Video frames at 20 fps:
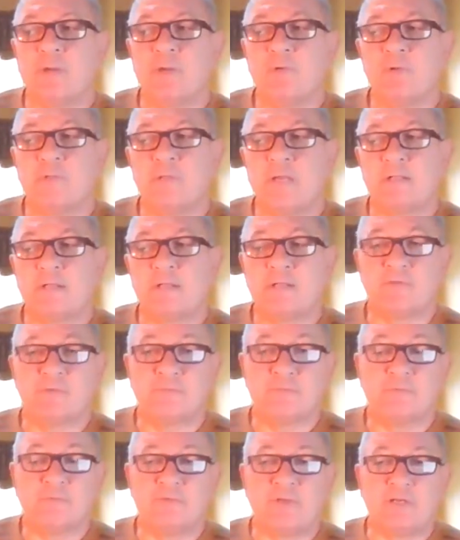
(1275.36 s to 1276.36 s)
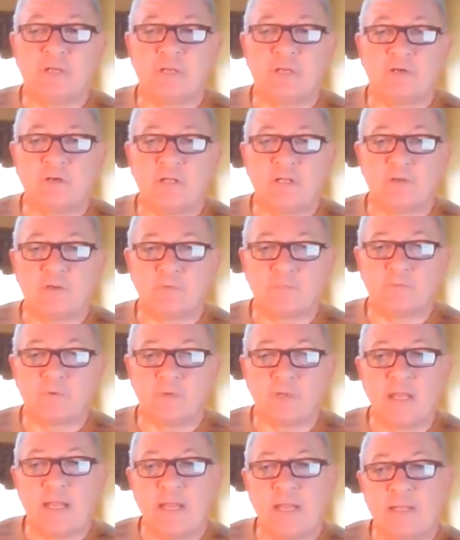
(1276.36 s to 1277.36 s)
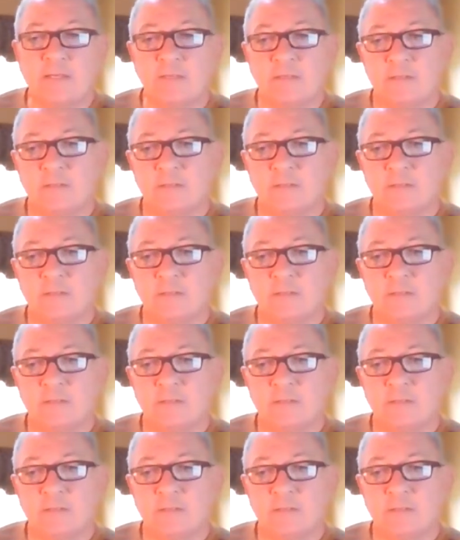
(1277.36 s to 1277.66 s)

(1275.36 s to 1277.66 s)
I won't take less than $1,500 for a lot,